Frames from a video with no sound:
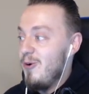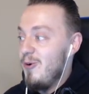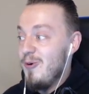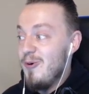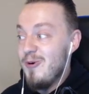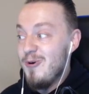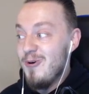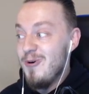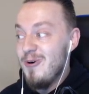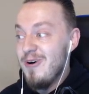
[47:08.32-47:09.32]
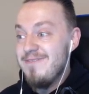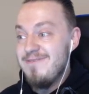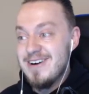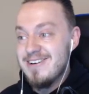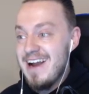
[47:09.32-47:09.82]
Ooh,
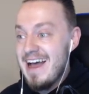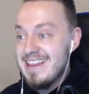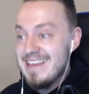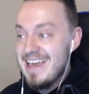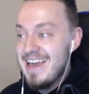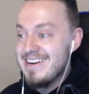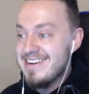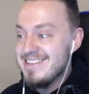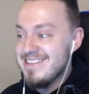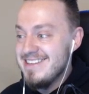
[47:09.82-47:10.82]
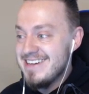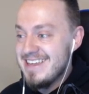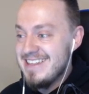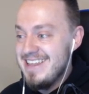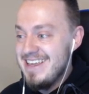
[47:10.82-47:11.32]
Feraligatr. Look at